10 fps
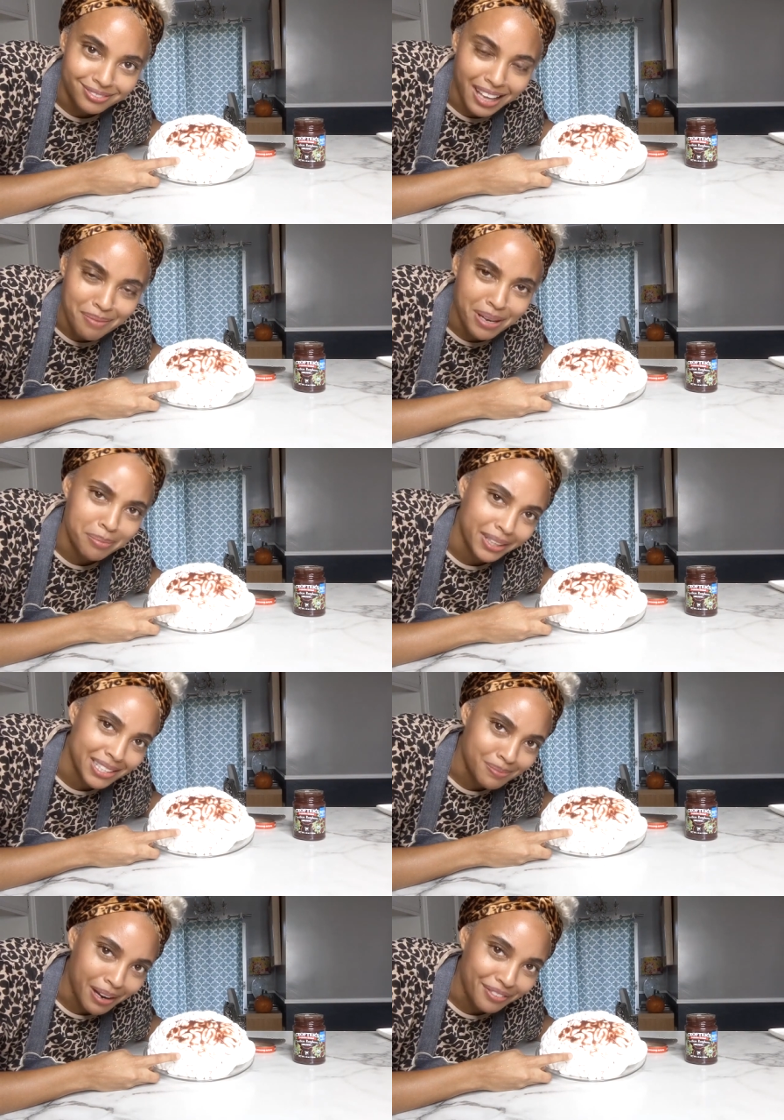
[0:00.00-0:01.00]
And maybe
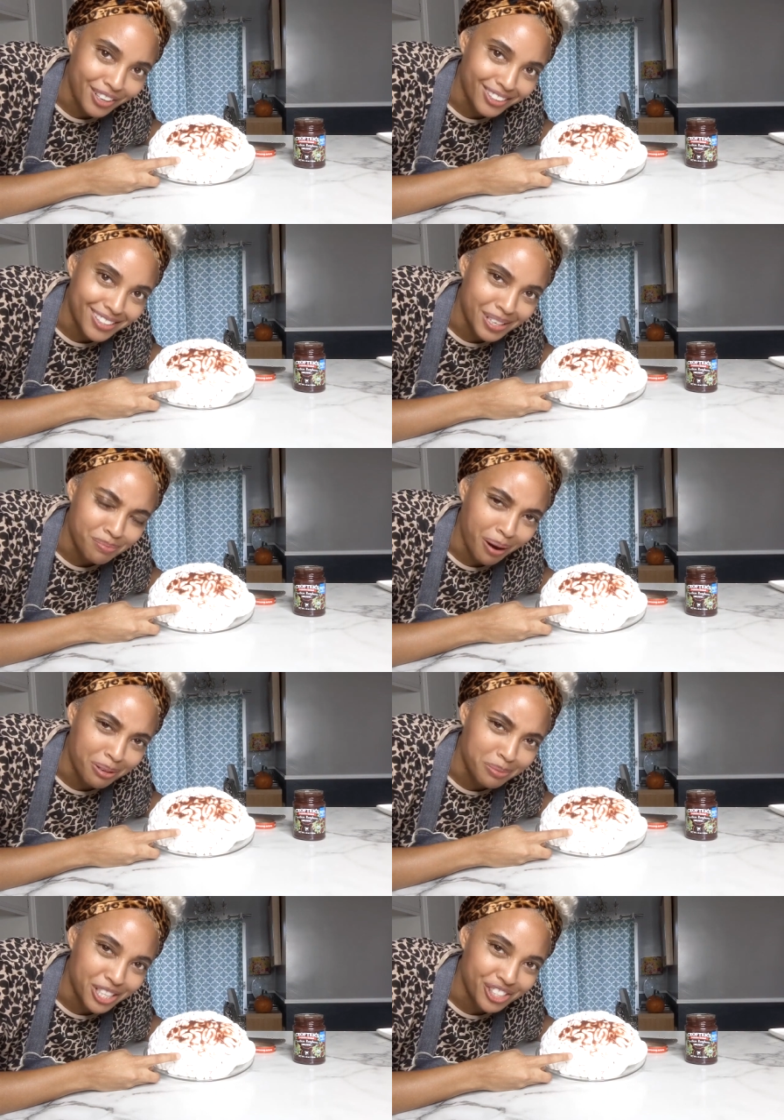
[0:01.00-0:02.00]
that's my fault because I
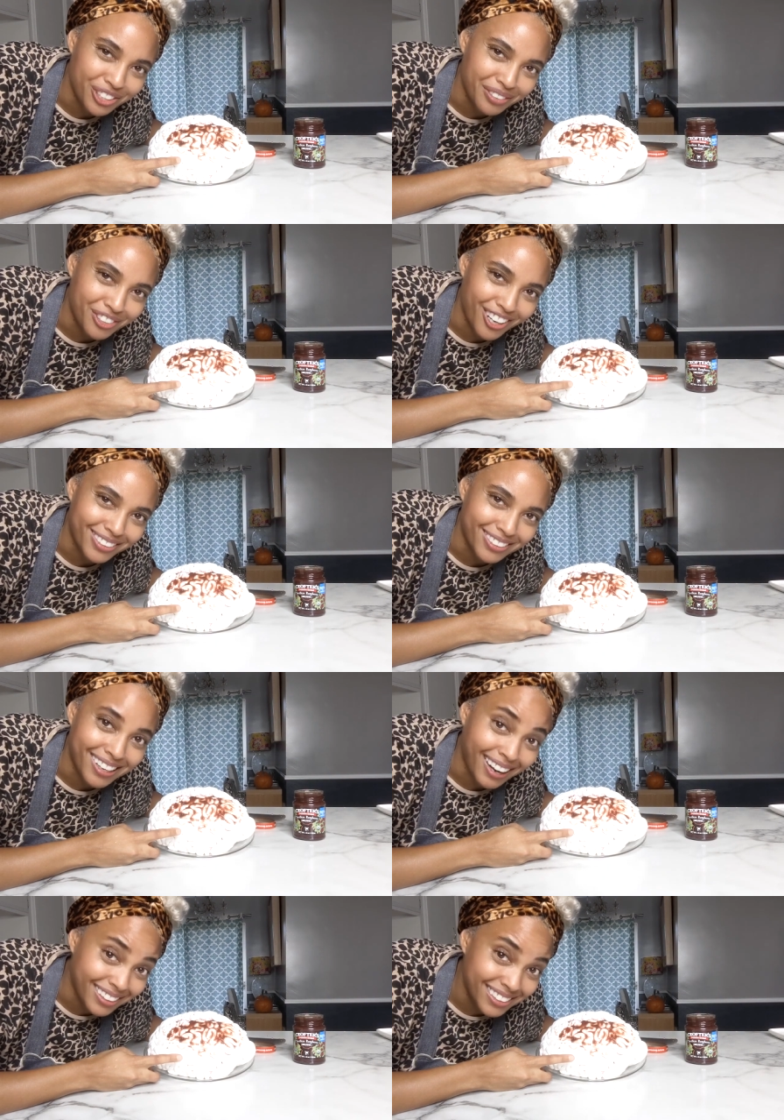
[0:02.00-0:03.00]
probably should have gotten
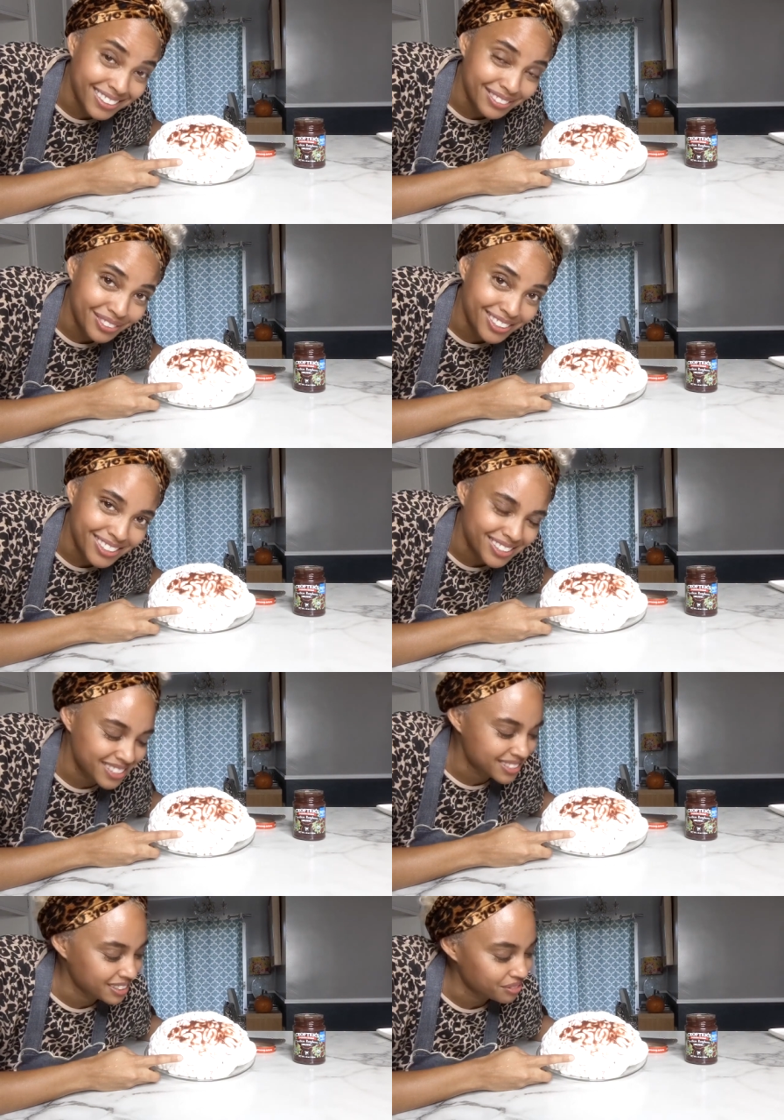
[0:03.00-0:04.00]
colored fondant
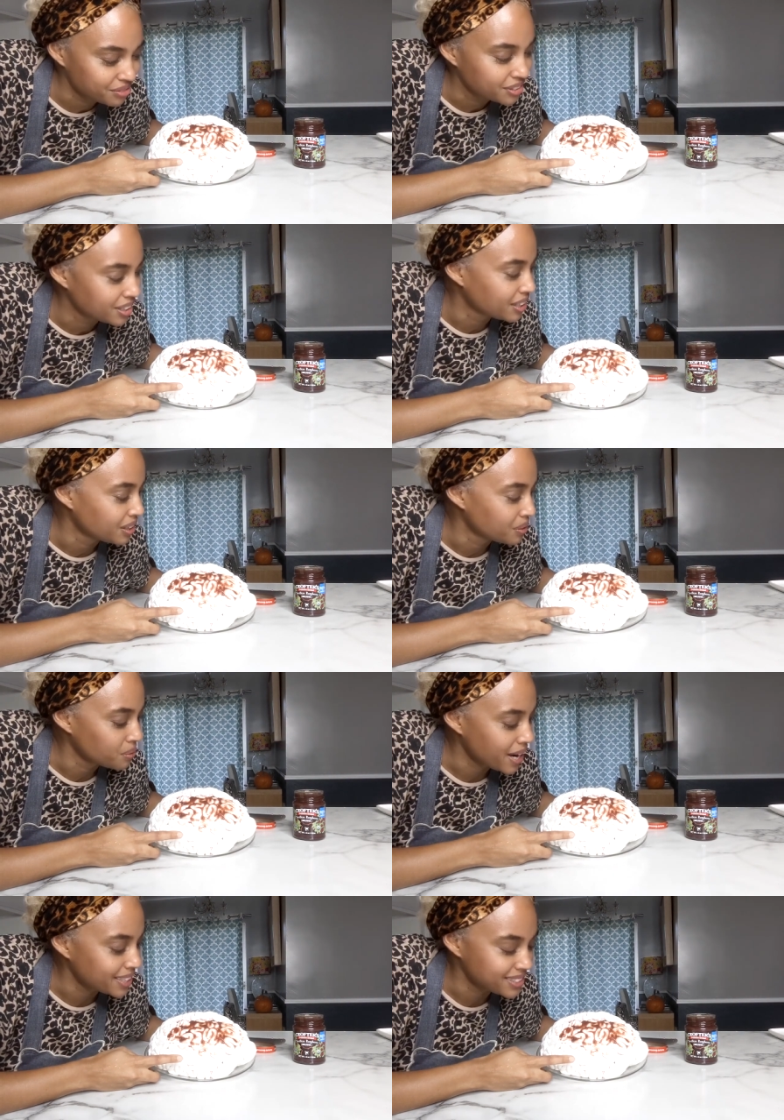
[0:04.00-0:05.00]
instead of
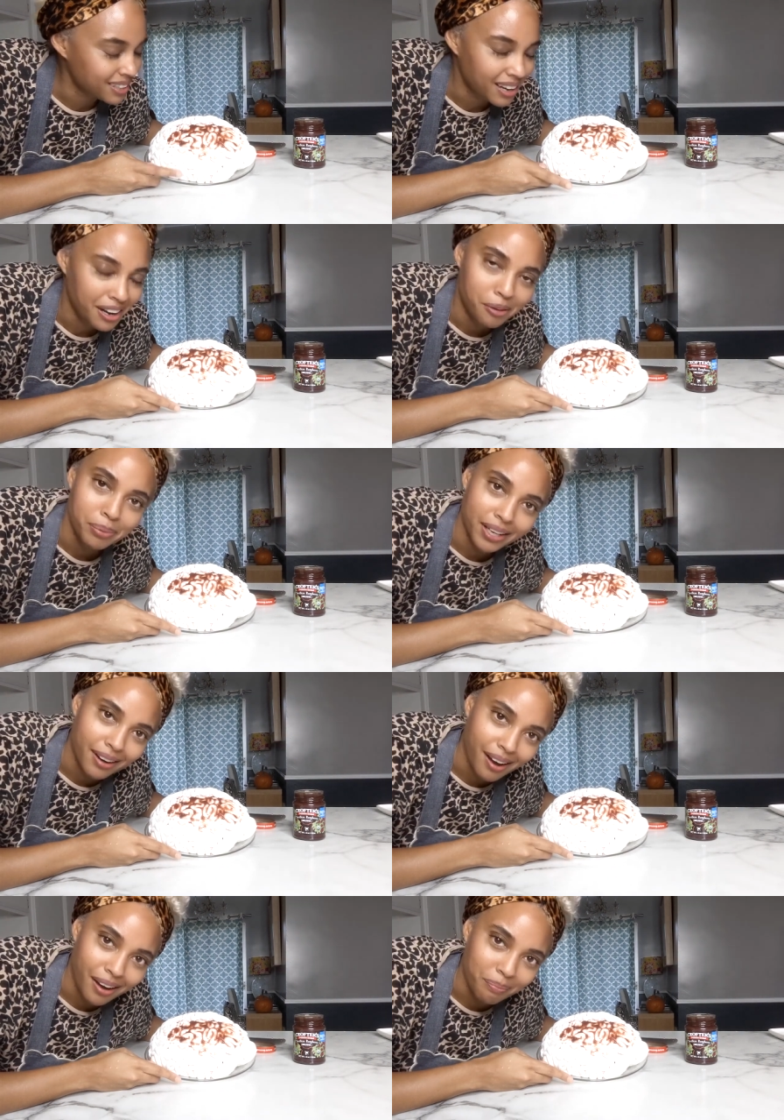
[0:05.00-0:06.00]
white but
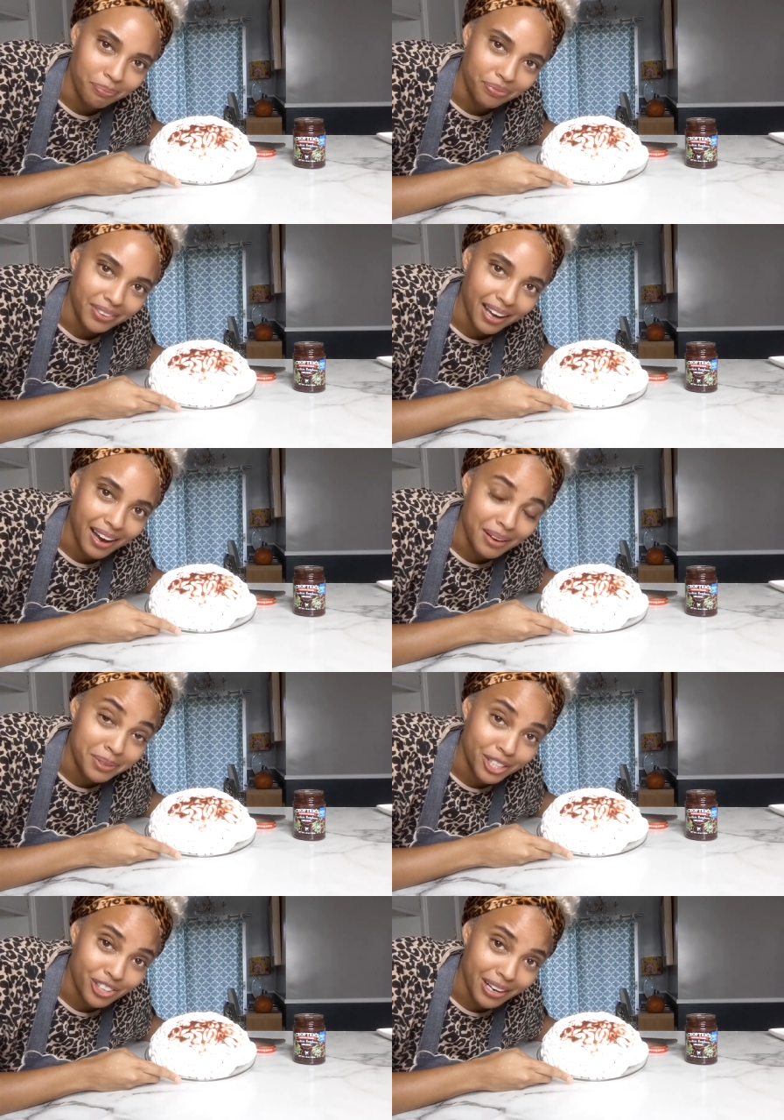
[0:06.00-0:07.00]
um, I'm
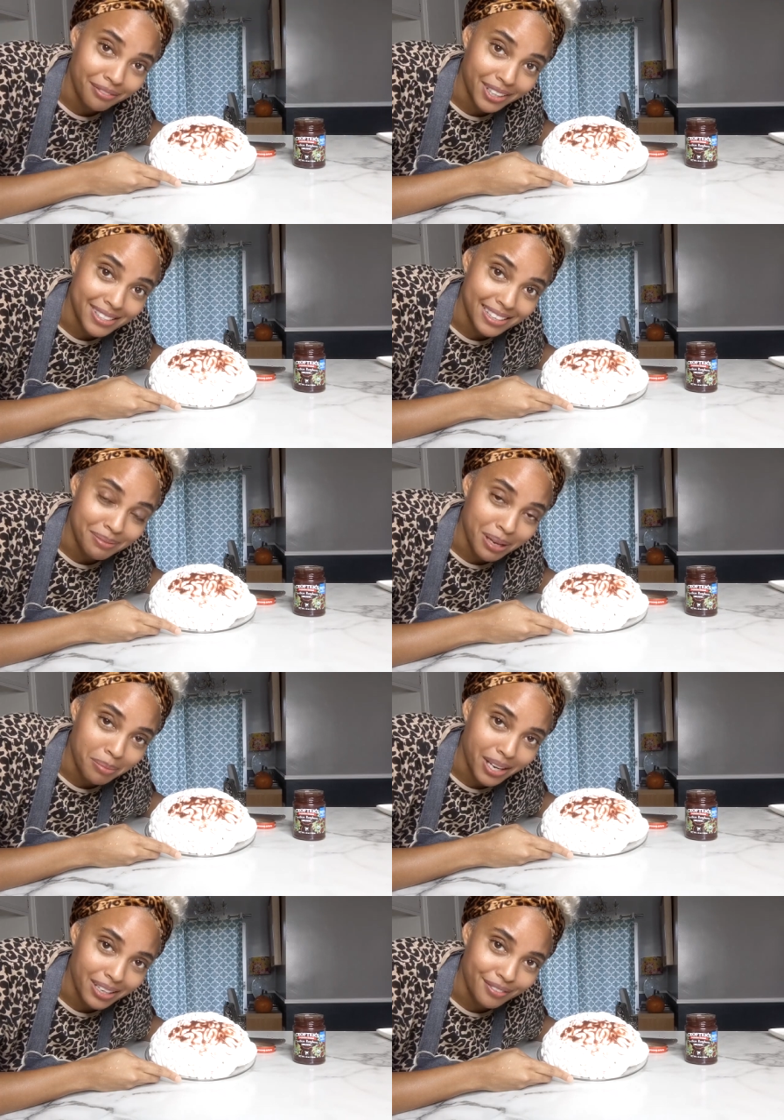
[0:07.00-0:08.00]
gonna try and fix it.
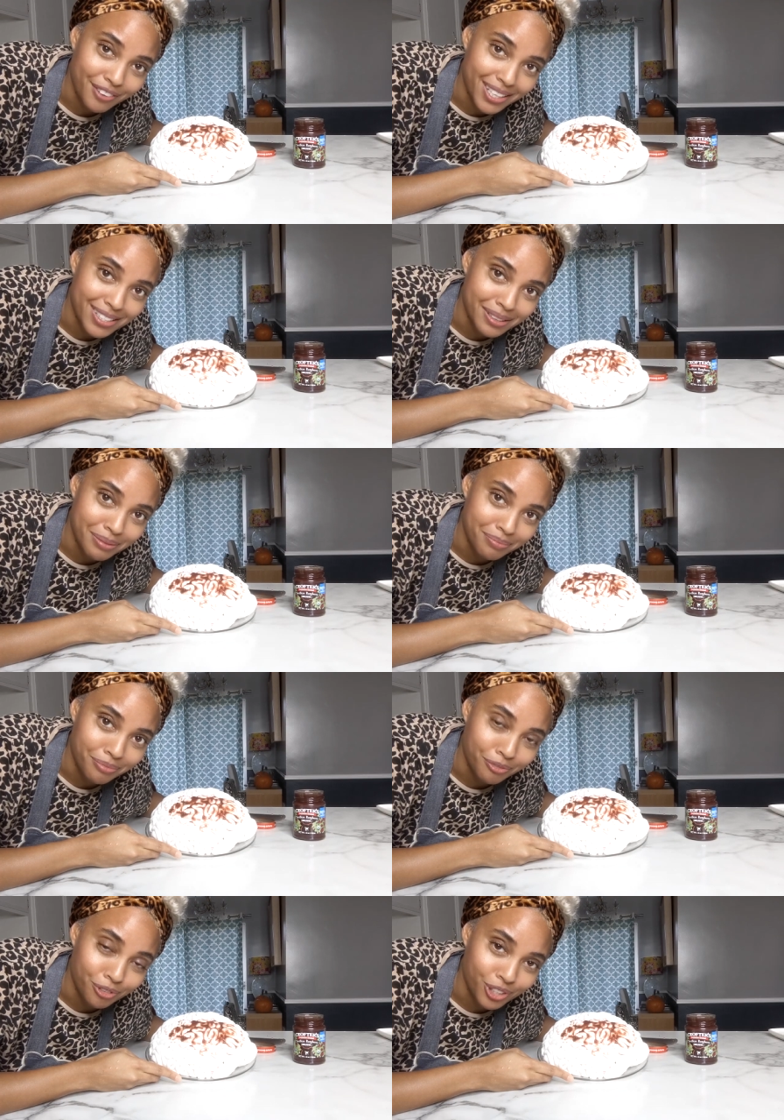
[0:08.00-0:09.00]
Maybe I can find some
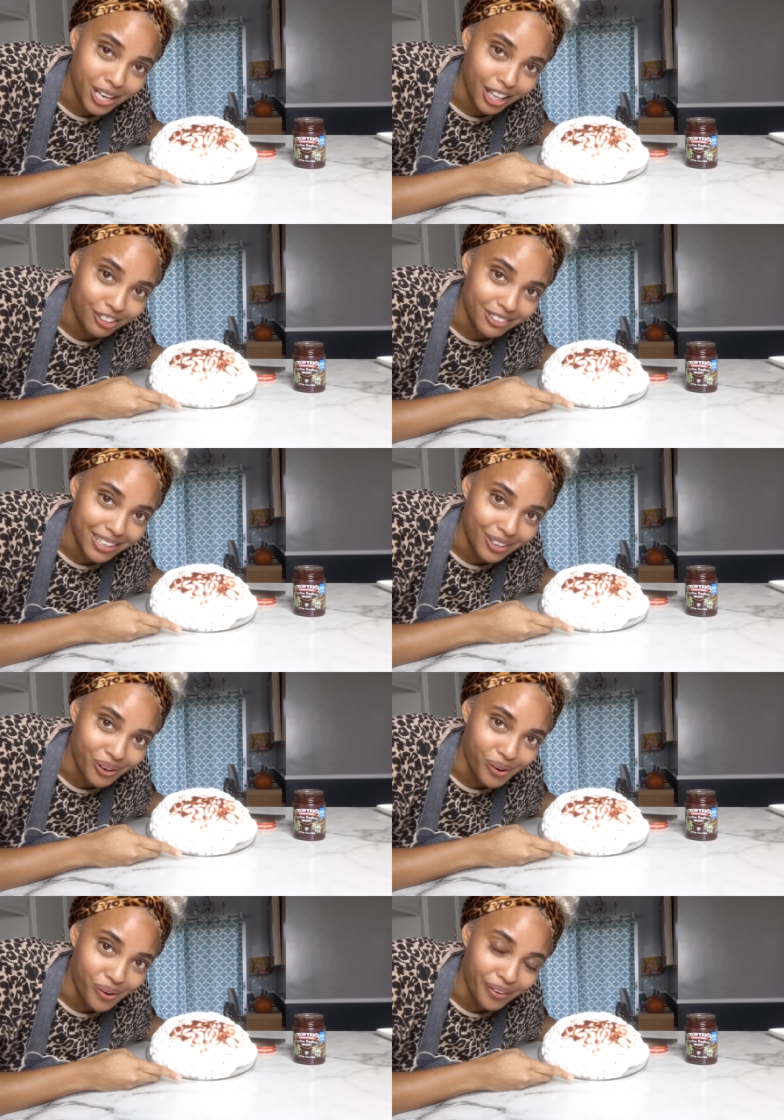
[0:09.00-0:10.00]
food coloring
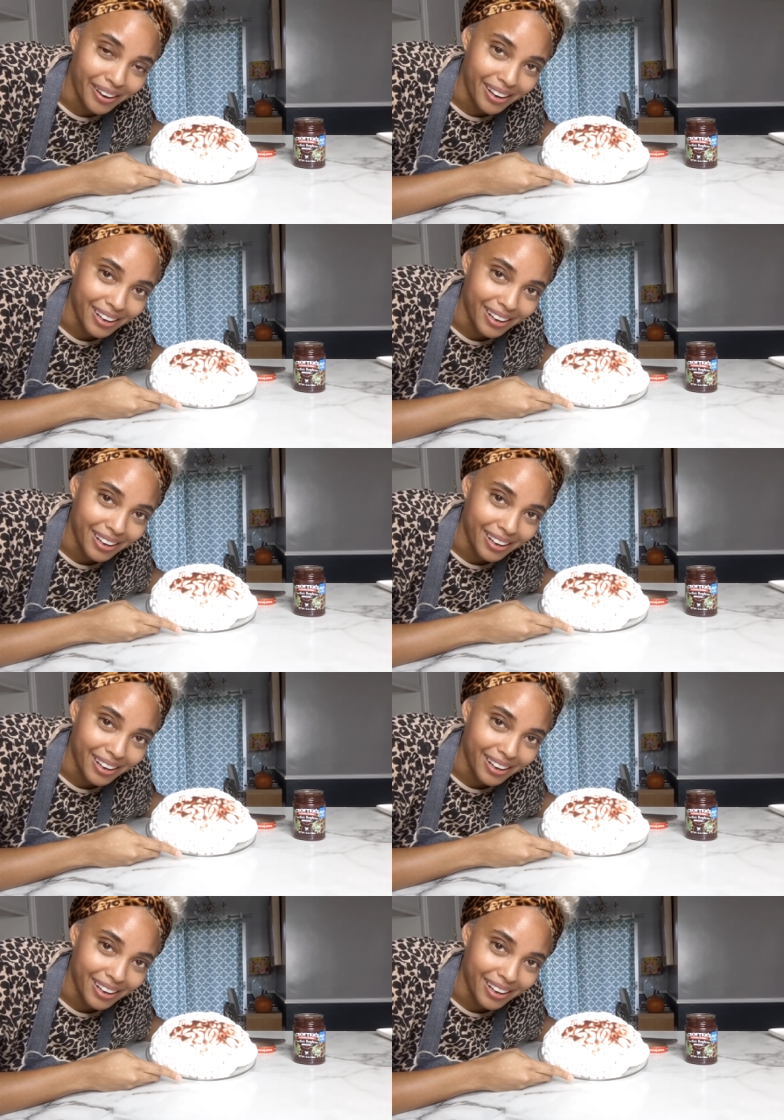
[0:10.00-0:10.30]
or